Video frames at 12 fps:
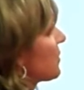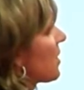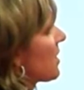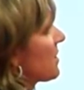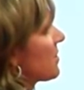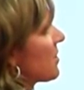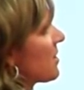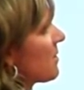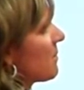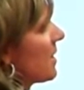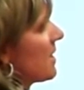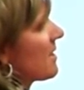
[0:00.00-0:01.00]
a drug
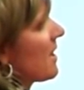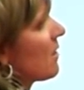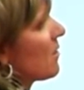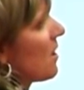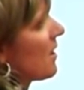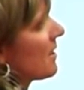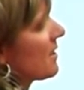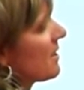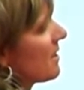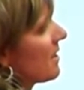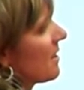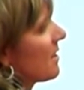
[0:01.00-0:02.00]
just means how long
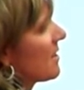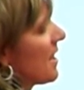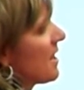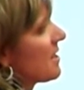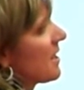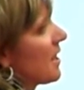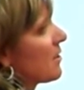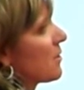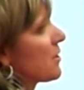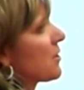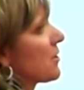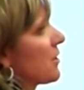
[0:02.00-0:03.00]
it takes to get
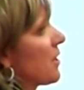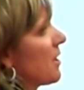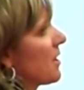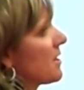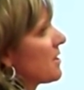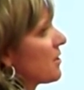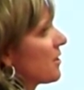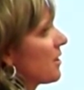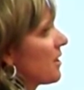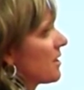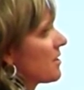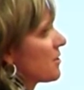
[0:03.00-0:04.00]
to a certain
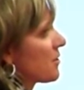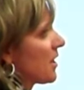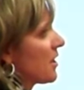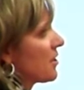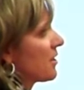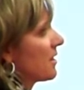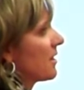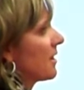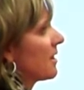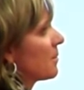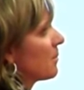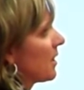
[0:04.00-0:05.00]
concentration
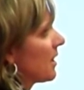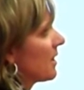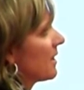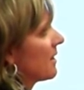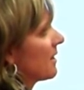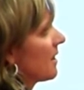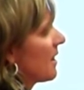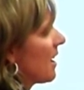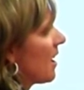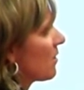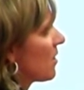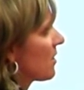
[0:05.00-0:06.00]
in the blood and
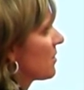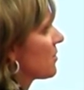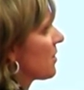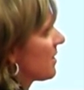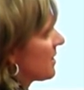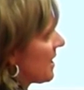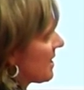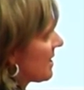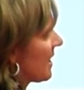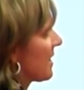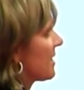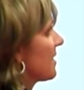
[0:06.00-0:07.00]
how long the drug
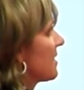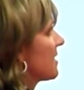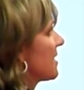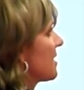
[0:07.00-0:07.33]
takes to exit the